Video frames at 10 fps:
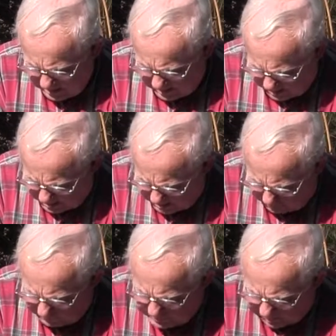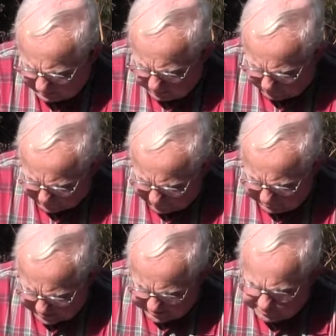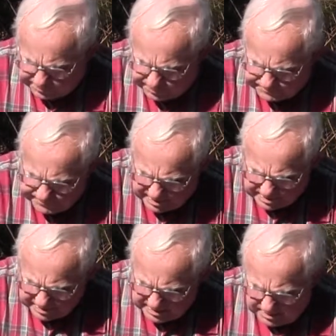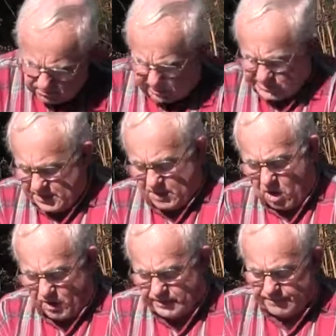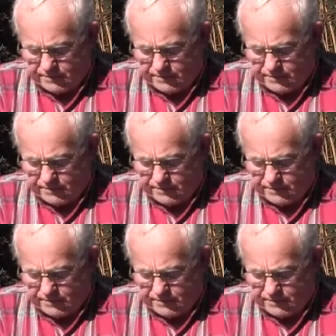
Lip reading: They can grow pretty big too, once in the garden.